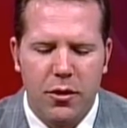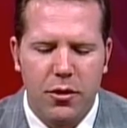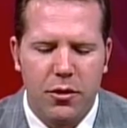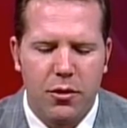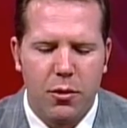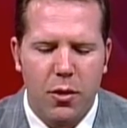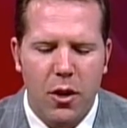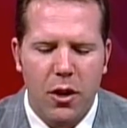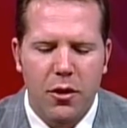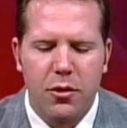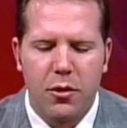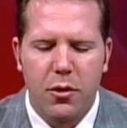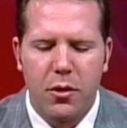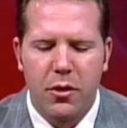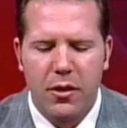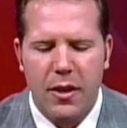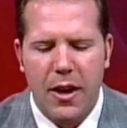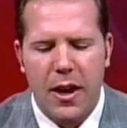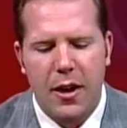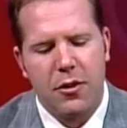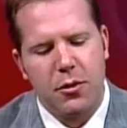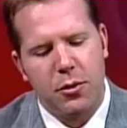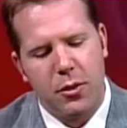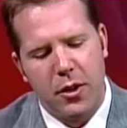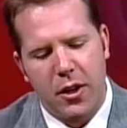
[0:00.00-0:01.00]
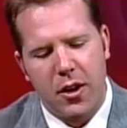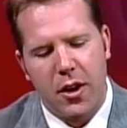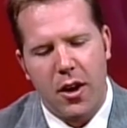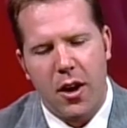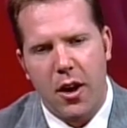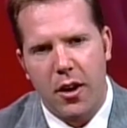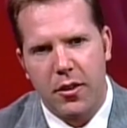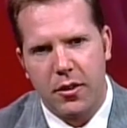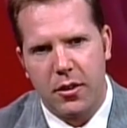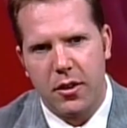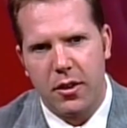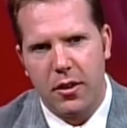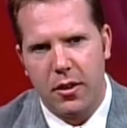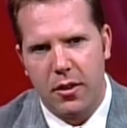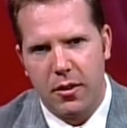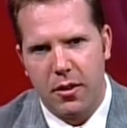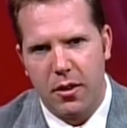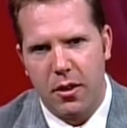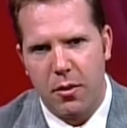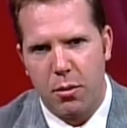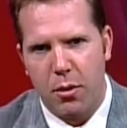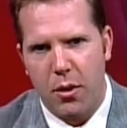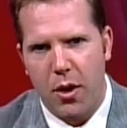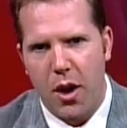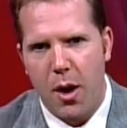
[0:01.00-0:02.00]
structure is actually causing
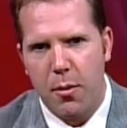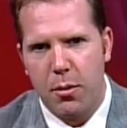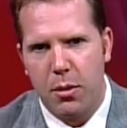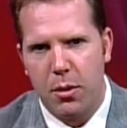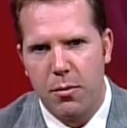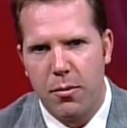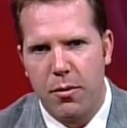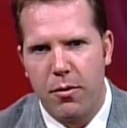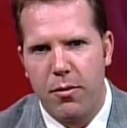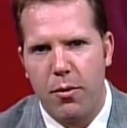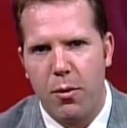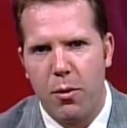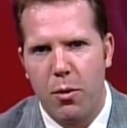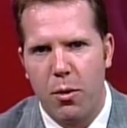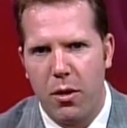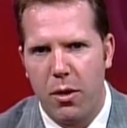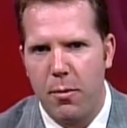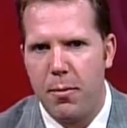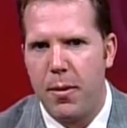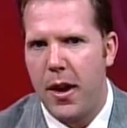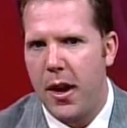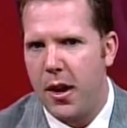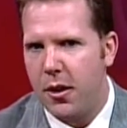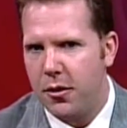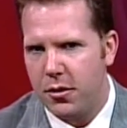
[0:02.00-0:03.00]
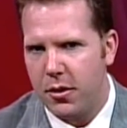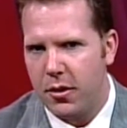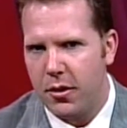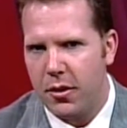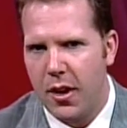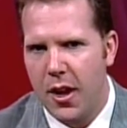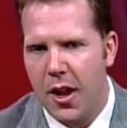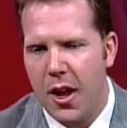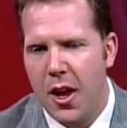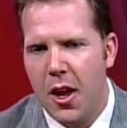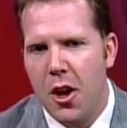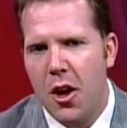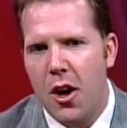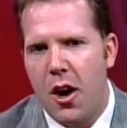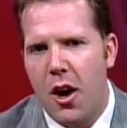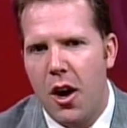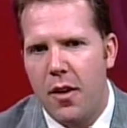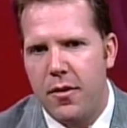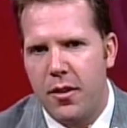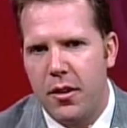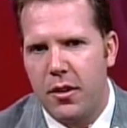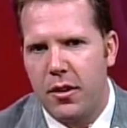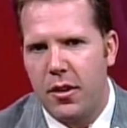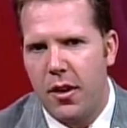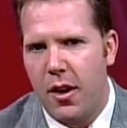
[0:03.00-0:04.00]
the problem for the patient.
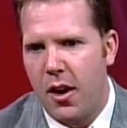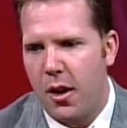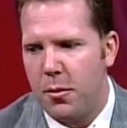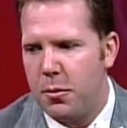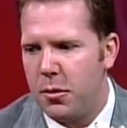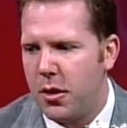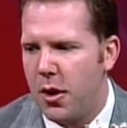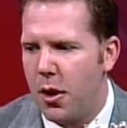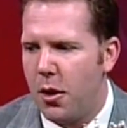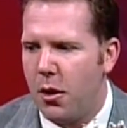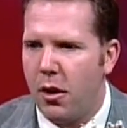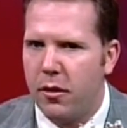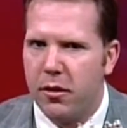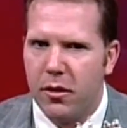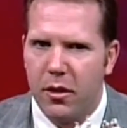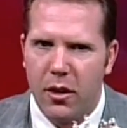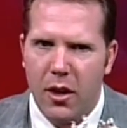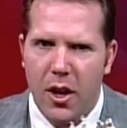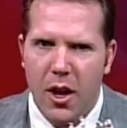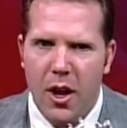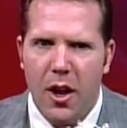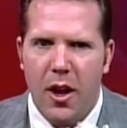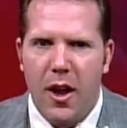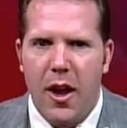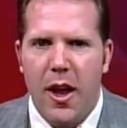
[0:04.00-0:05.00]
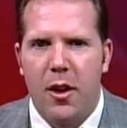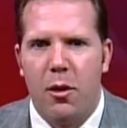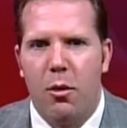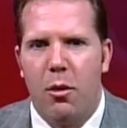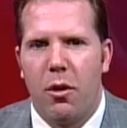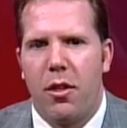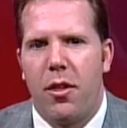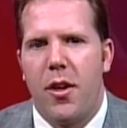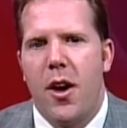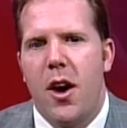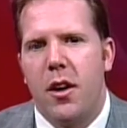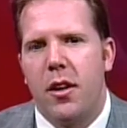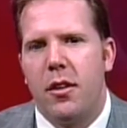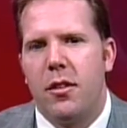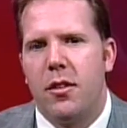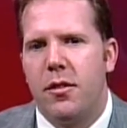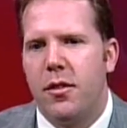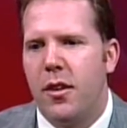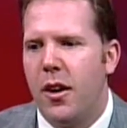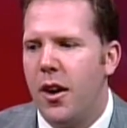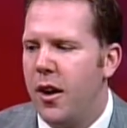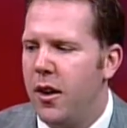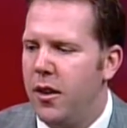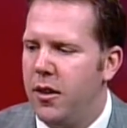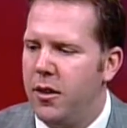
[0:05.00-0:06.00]
Oftentimes, however, an orthotic
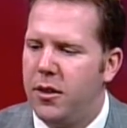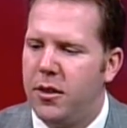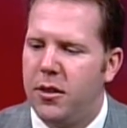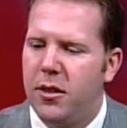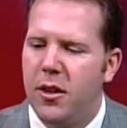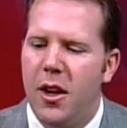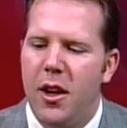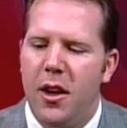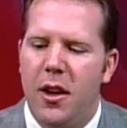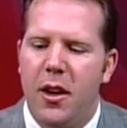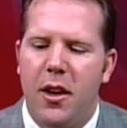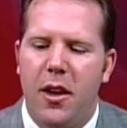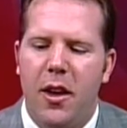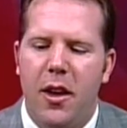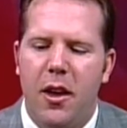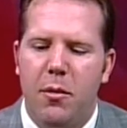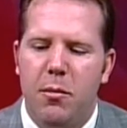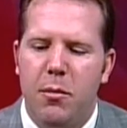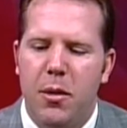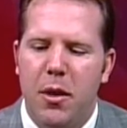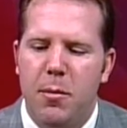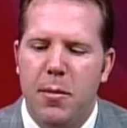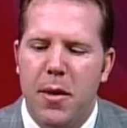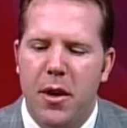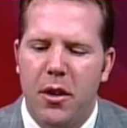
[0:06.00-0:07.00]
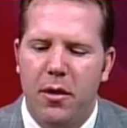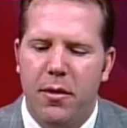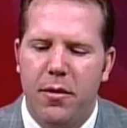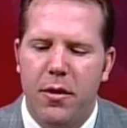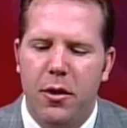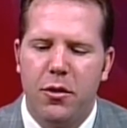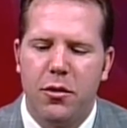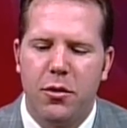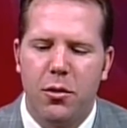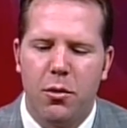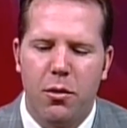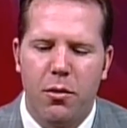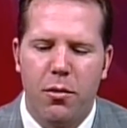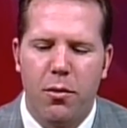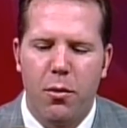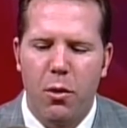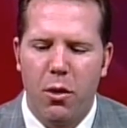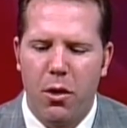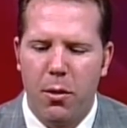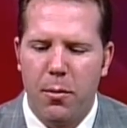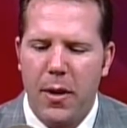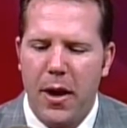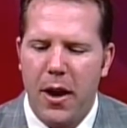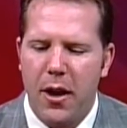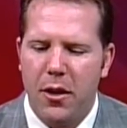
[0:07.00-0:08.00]
device can be beneficial for
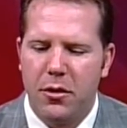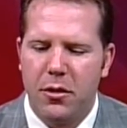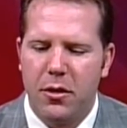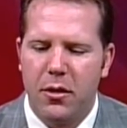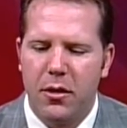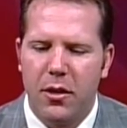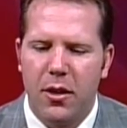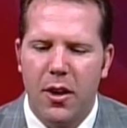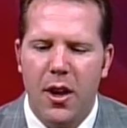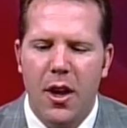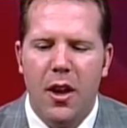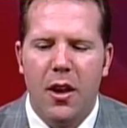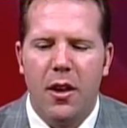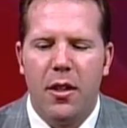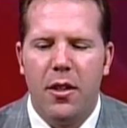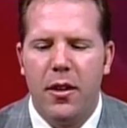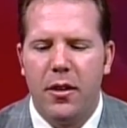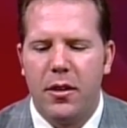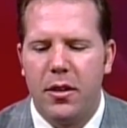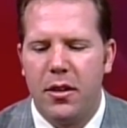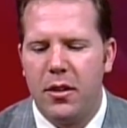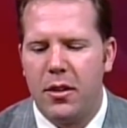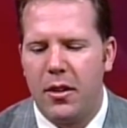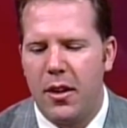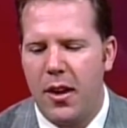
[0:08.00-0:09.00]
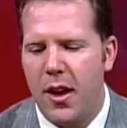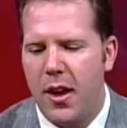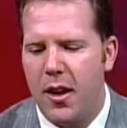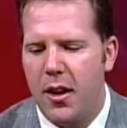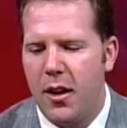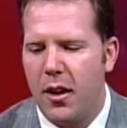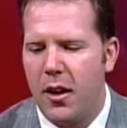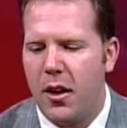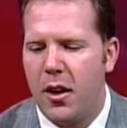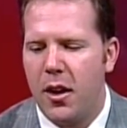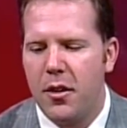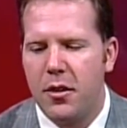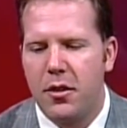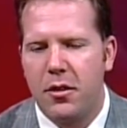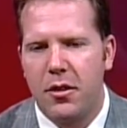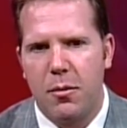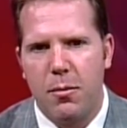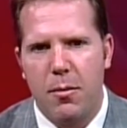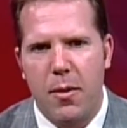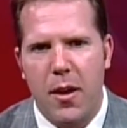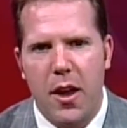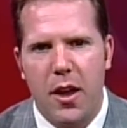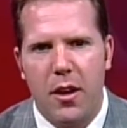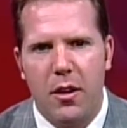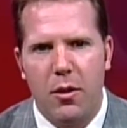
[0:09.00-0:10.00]
the patient. This is a
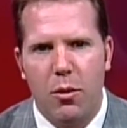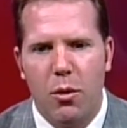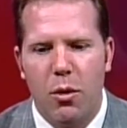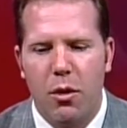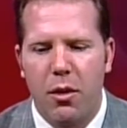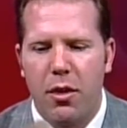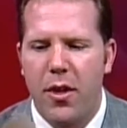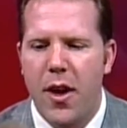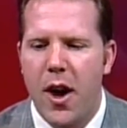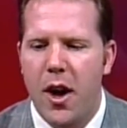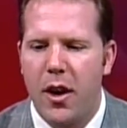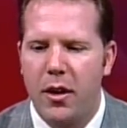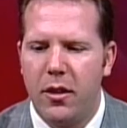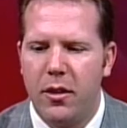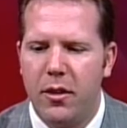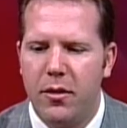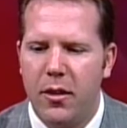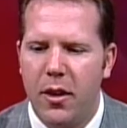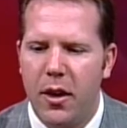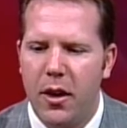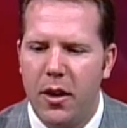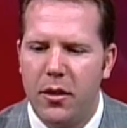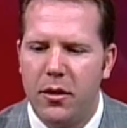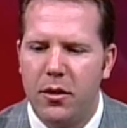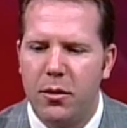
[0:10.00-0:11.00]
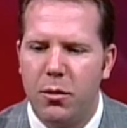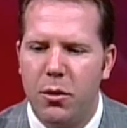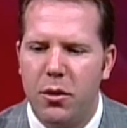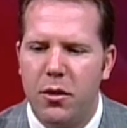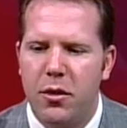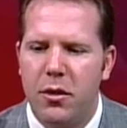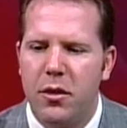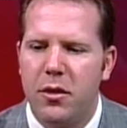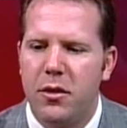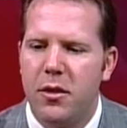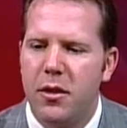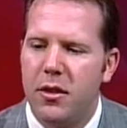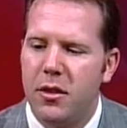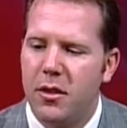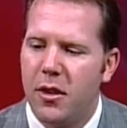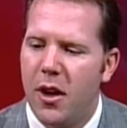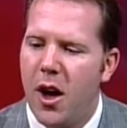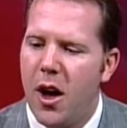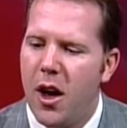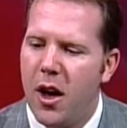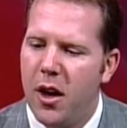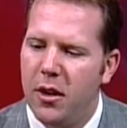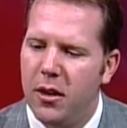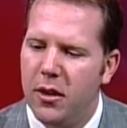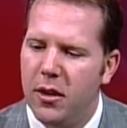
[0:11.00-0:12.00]
custom-made orthotic device which is
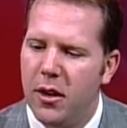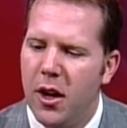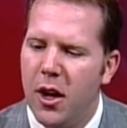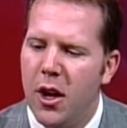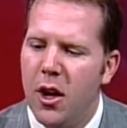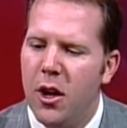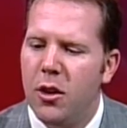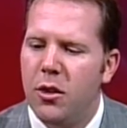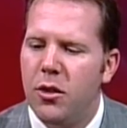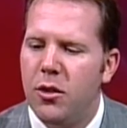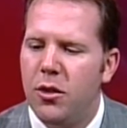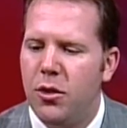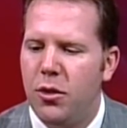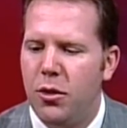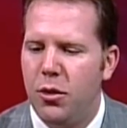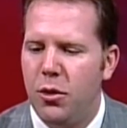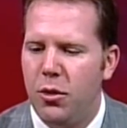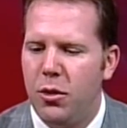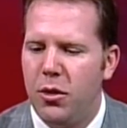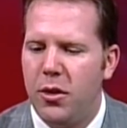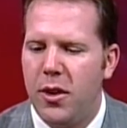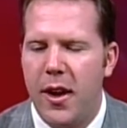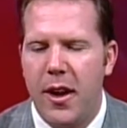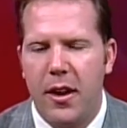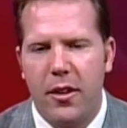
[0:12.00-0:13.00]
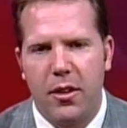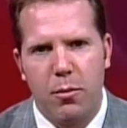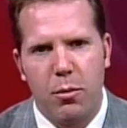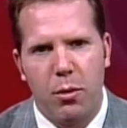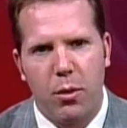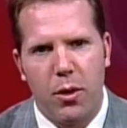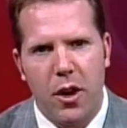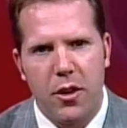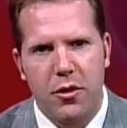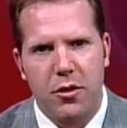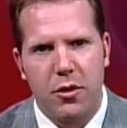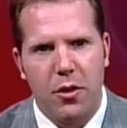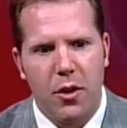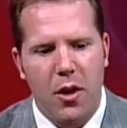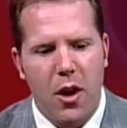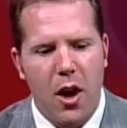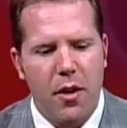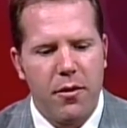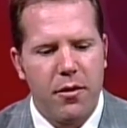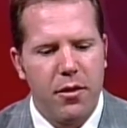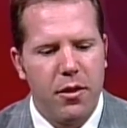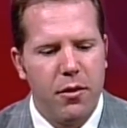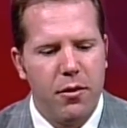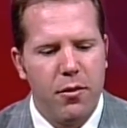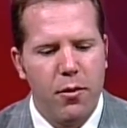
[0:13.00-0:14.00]
designed to take the pressure
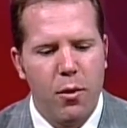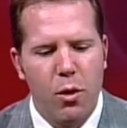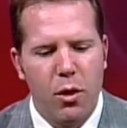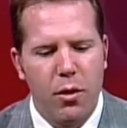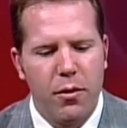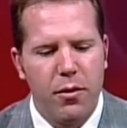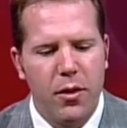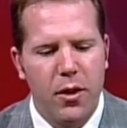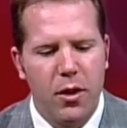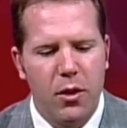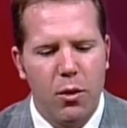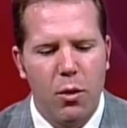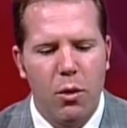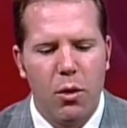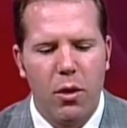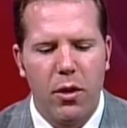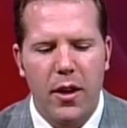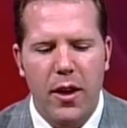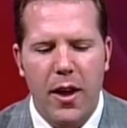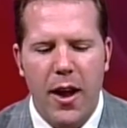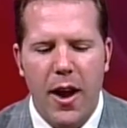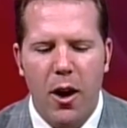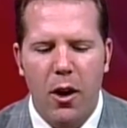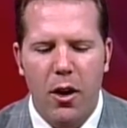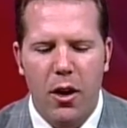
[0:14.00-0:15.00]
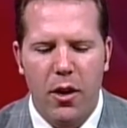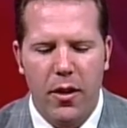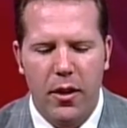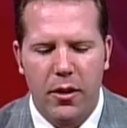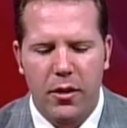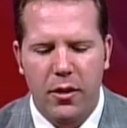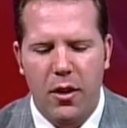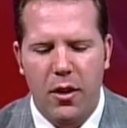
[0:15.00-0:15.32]
off the forefoot or the area that's